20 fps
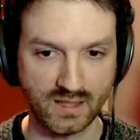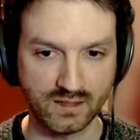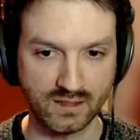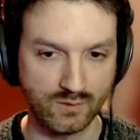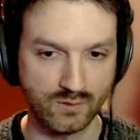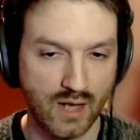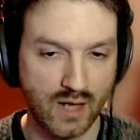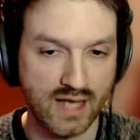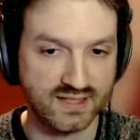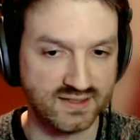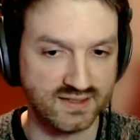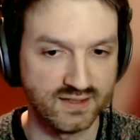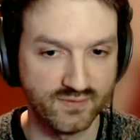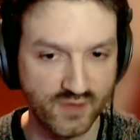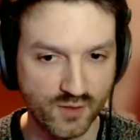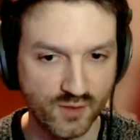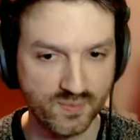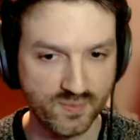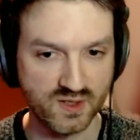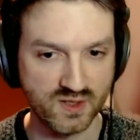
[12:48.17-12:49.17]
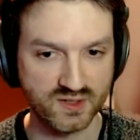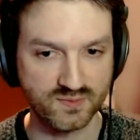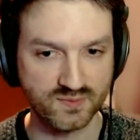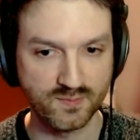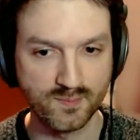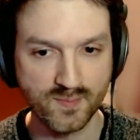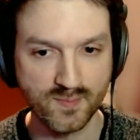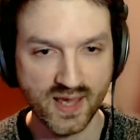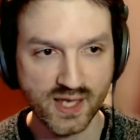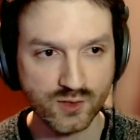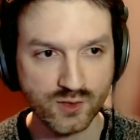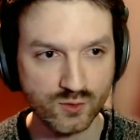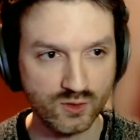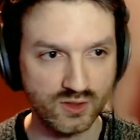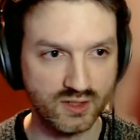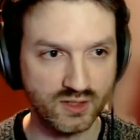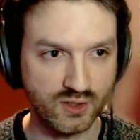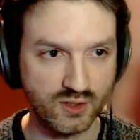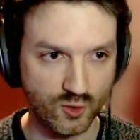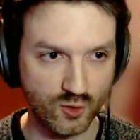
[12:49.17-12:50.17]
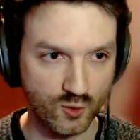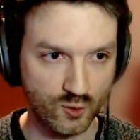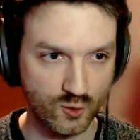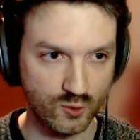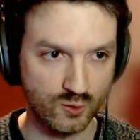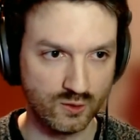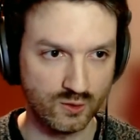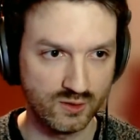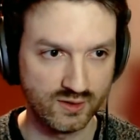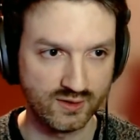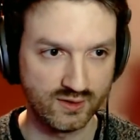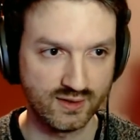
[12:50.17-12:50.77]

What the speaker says: us developers manually call